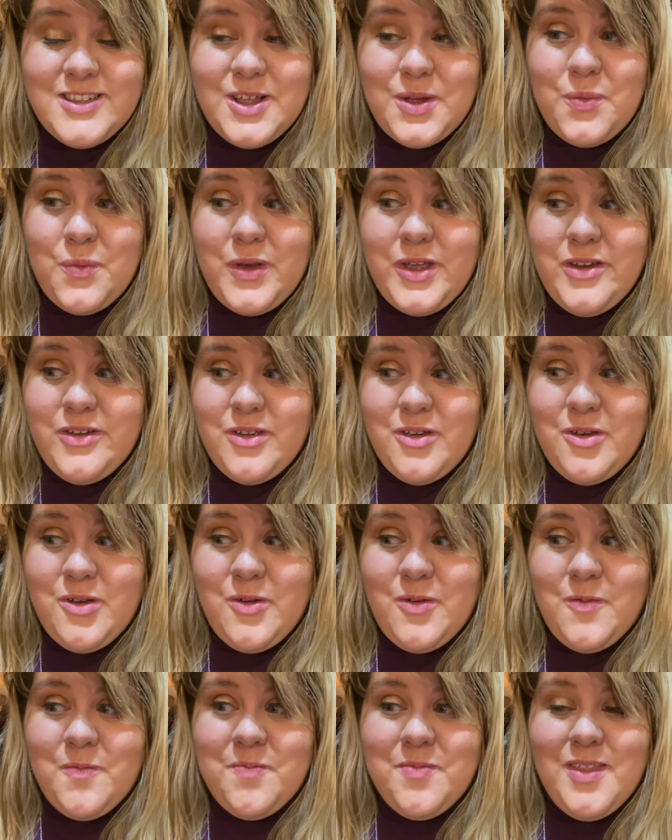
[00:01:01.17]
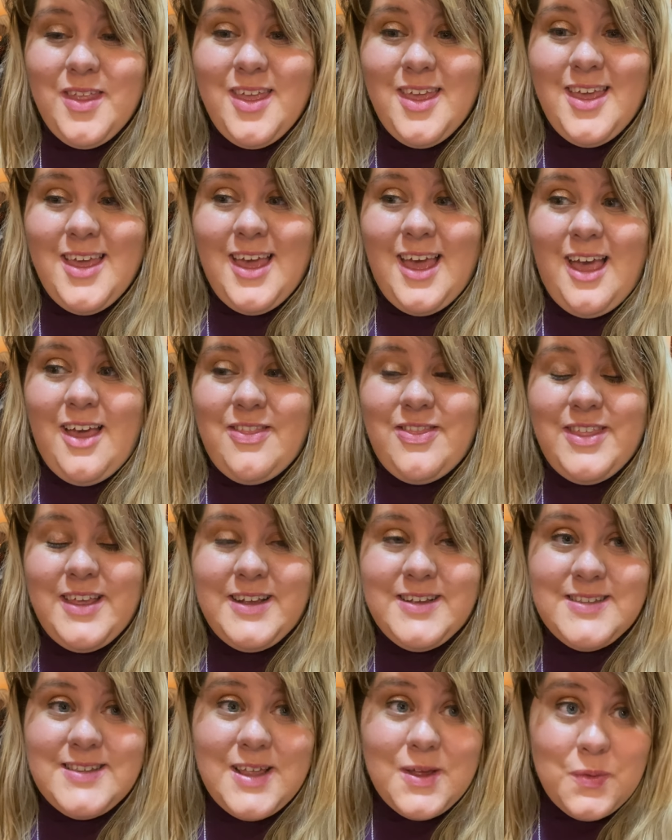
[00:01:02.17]
that we do and
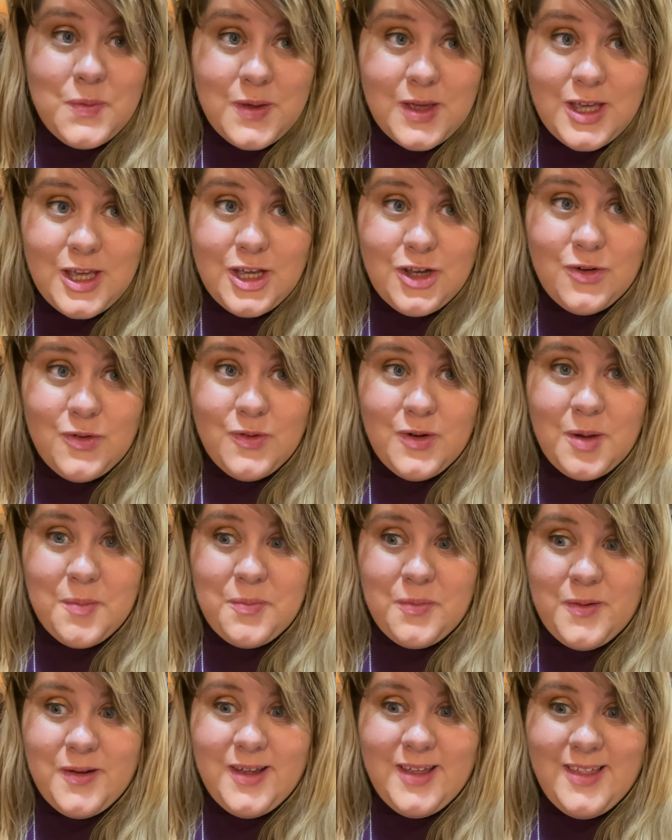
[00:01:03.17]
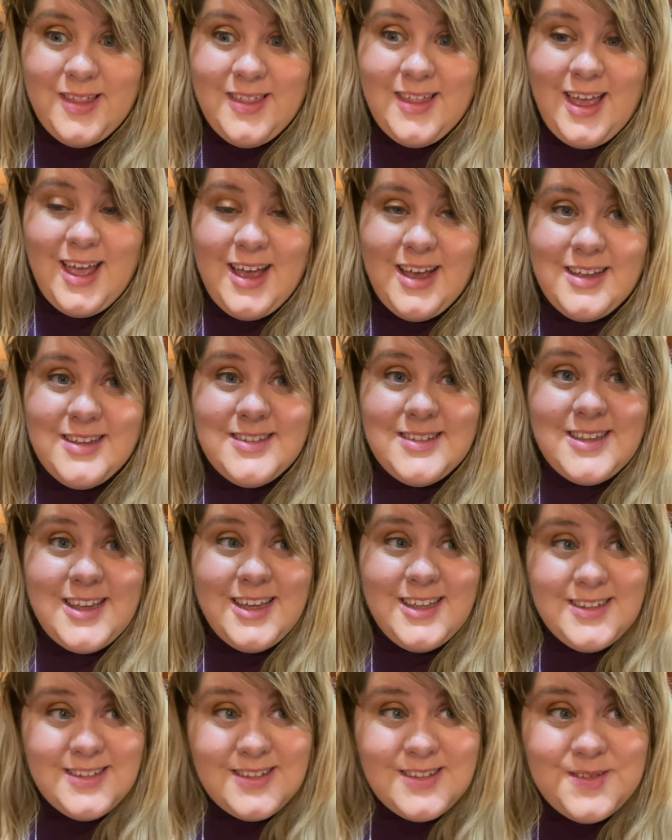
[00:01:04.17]
things that we grew up with as
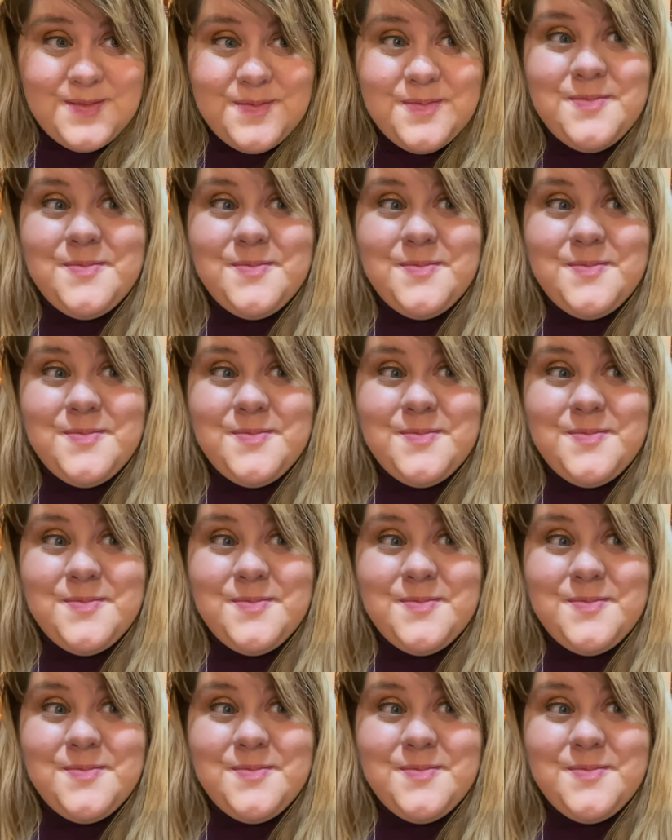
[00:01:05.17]
kids.